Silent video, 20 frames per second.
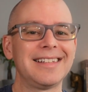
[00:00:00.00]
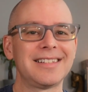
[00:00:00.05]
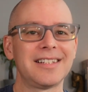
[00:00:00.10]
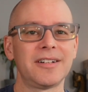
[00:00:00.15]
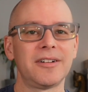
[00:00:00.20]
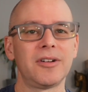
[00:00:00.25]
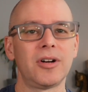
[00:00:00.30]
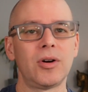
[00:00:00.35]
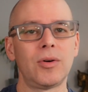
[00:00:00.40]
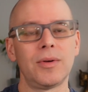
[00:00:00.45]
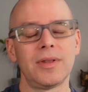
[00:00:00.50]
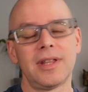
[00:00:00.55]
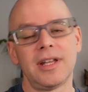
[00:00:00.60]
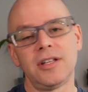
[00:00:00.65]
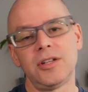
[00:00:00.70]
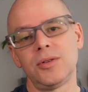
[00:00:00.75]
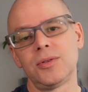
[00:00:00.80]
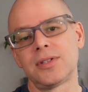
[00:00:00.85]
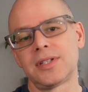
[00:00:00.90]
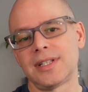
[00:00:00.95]
0, then
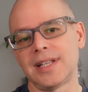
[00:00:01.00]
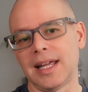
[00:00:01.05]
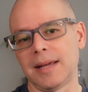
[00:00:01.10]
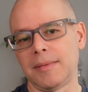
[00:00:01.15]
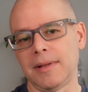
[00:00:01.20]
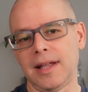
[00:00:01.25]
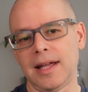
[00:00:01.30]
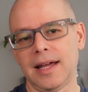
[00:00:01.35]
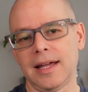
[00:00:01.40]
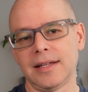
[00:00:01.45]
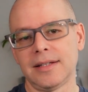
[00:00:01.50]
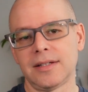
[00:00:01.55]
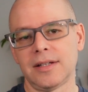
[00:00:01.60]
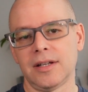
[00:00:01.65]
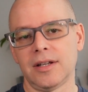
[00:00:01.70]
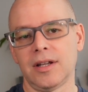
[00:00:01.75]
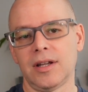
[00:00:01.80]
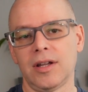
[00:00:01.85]
you stabilize.